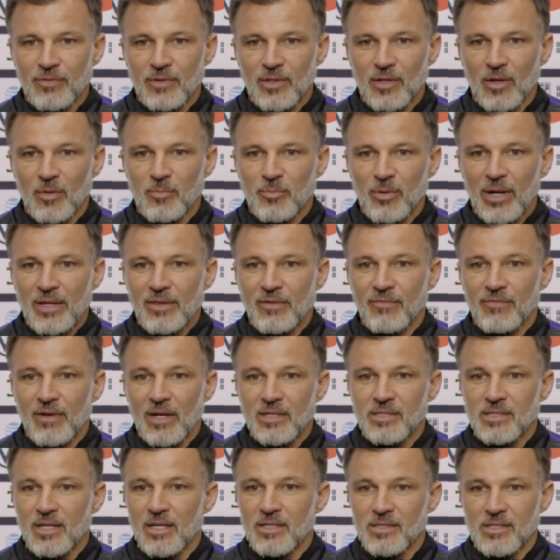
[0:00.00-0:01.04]
you know, Brandon
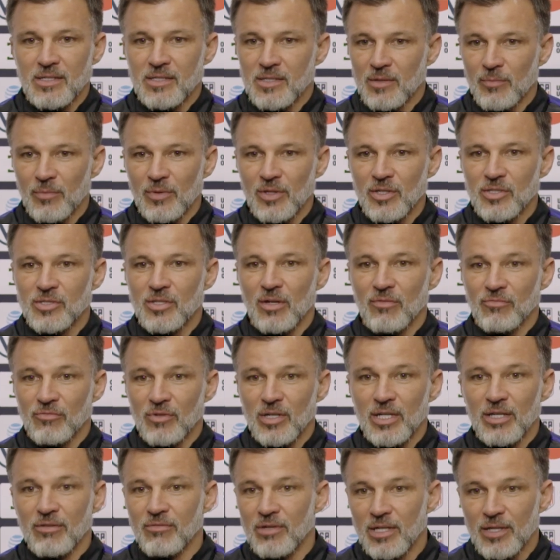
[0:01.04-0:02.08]
Vazquez is someone that's done
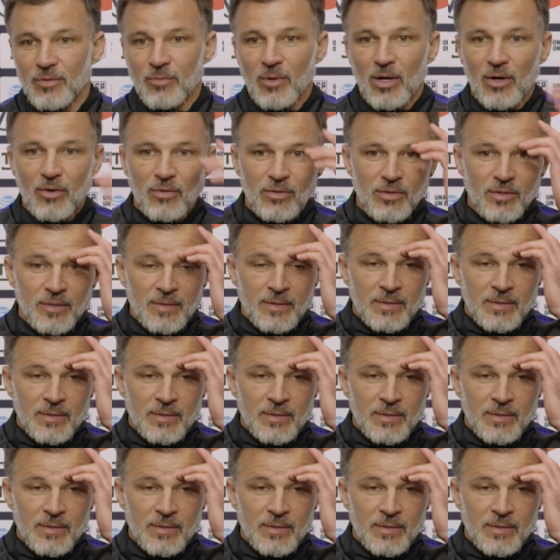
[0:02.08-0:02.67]
really, really well.